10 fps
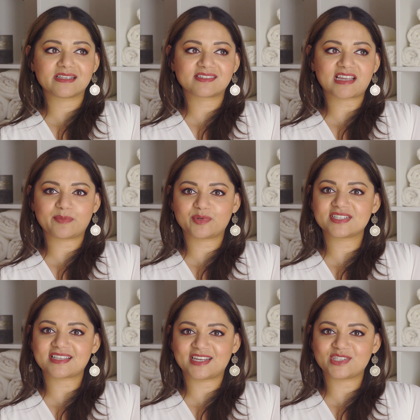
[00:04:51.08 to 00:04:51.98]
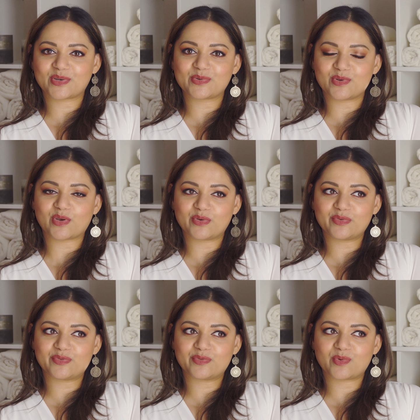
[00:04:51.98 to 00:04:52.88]
Cyprus, I don't know
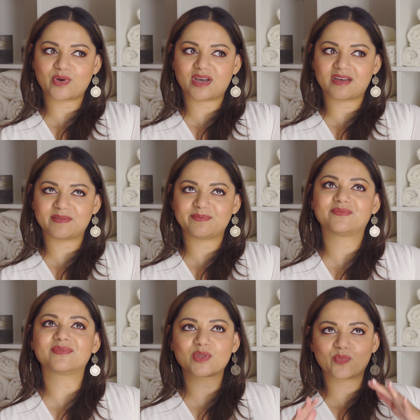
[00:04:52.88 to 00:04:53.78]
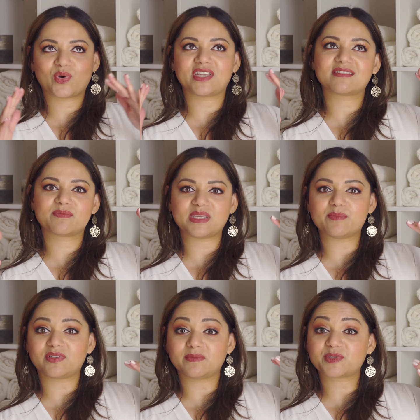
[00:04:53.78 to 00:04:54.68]
what
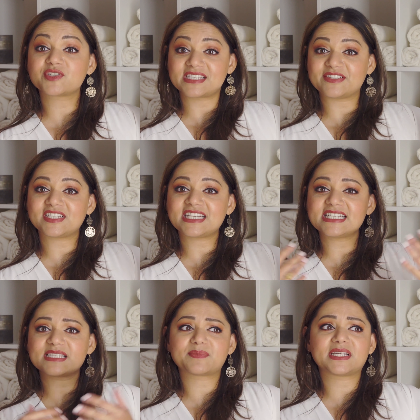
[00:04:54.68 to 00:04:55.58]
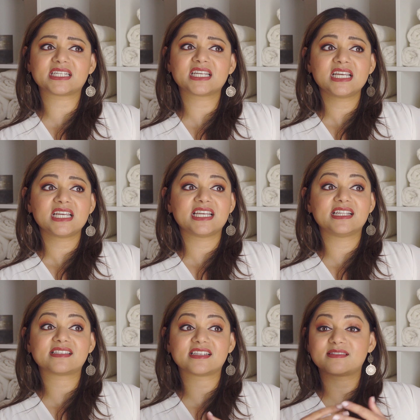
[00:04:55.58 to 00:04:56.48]
people perceive it as, but
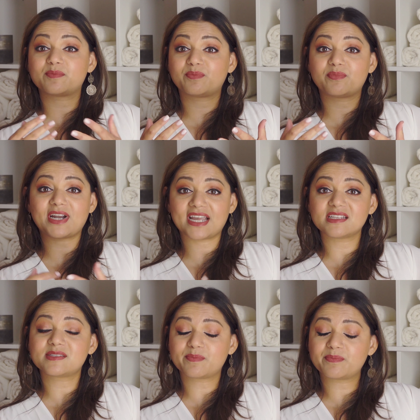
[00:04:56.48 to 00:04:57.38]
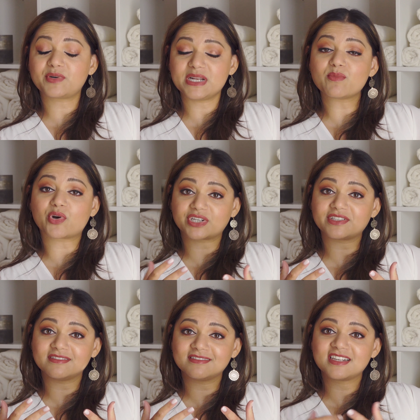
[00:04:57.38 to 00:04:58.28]
it's pretty
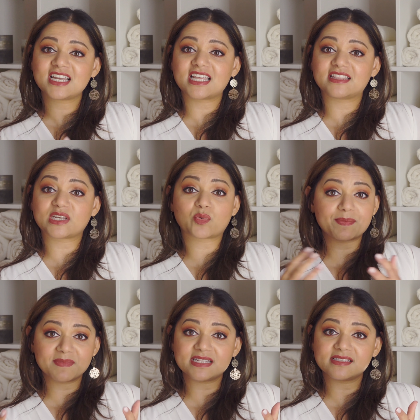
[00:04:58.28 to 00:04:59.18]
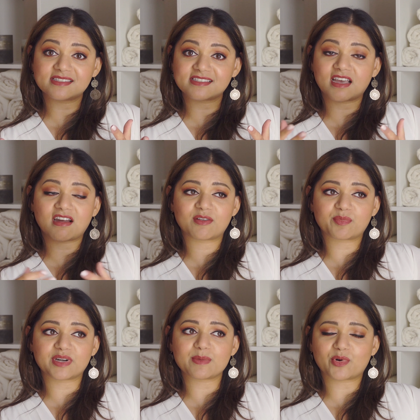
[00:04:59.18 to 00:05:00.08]
modern. The equipments are
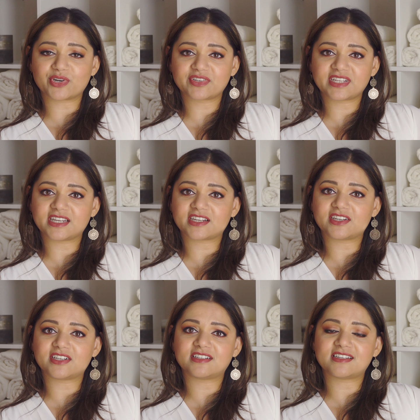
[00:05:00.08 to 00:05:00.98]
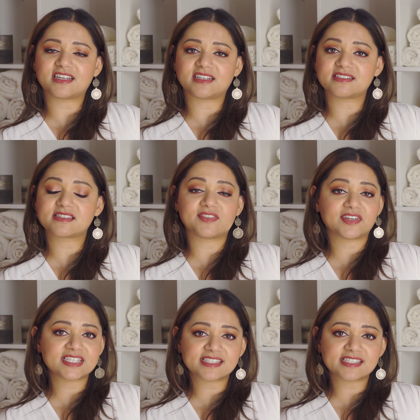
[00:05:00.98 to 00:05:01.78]
pretty modern here. It's very